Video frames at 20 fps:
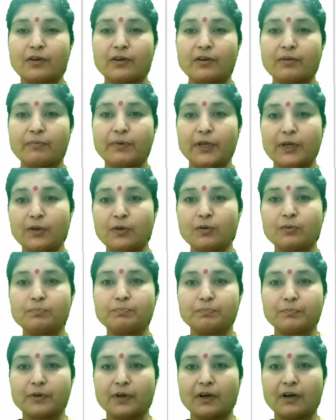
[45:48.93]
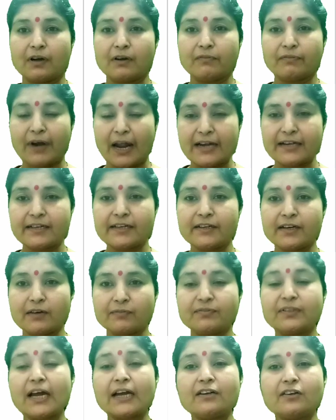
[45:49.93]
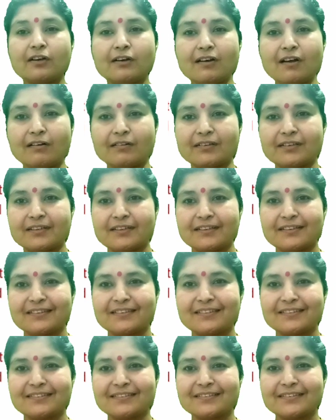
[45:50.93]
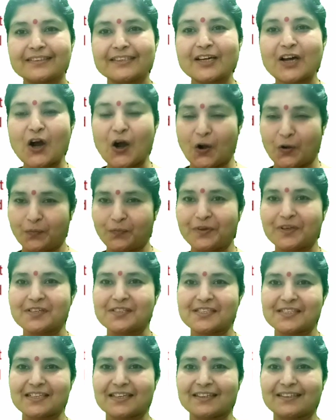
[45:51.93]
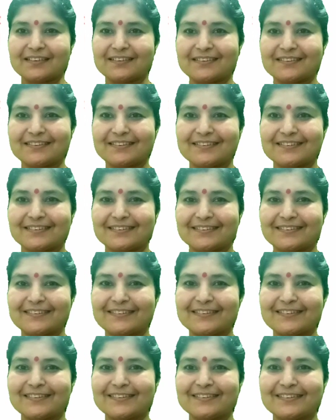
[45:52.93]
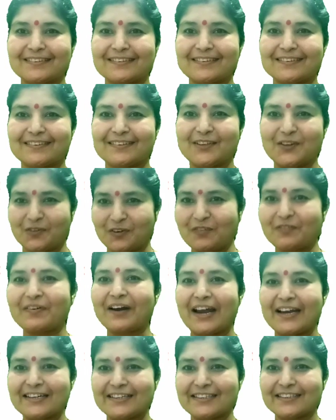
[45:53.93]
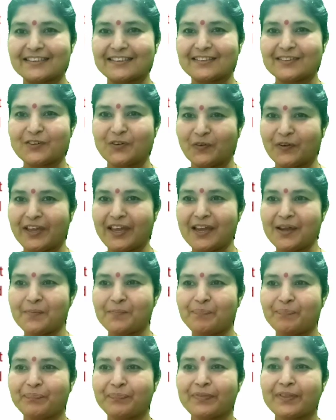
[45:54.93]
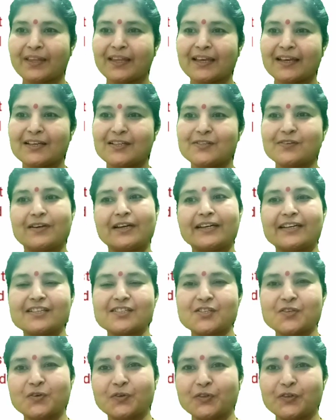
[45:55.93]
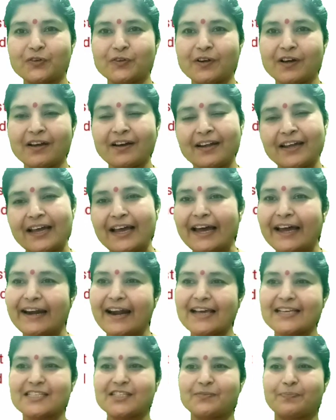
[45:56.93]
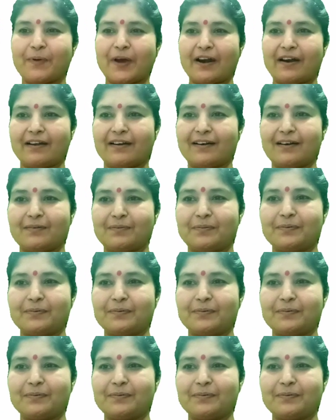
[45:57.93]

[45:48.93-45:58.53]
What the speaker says: will you frightened of that or not? Obviously, you will frightened, okay? So, let us go to your next paragraph.